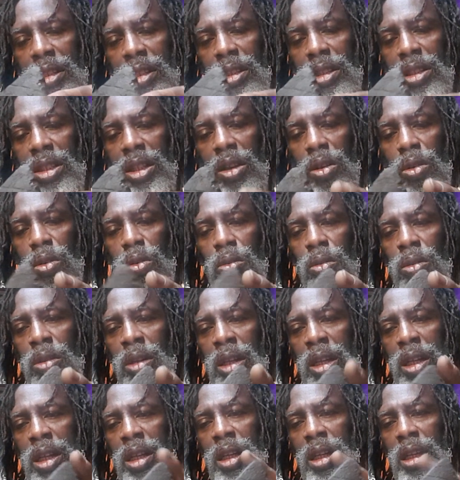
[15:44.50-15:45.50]
So
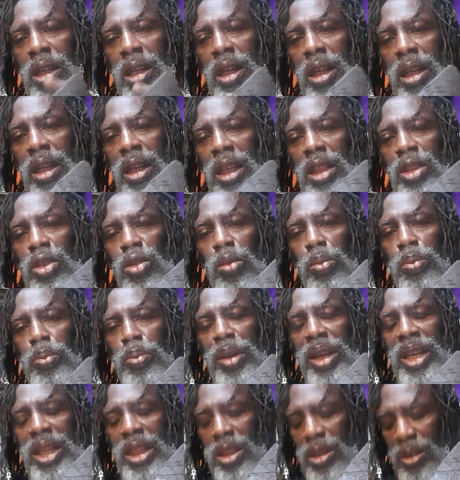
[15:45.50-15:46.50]
a little
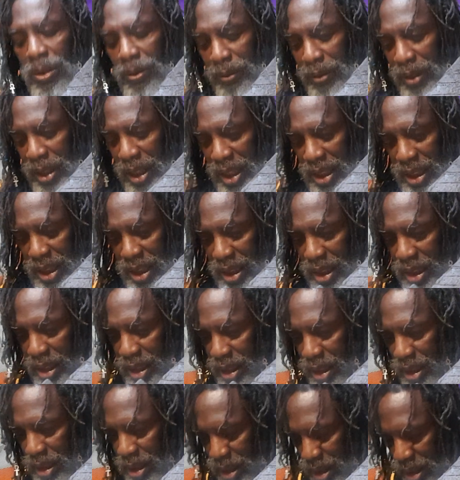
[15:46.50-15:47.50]
piece of this,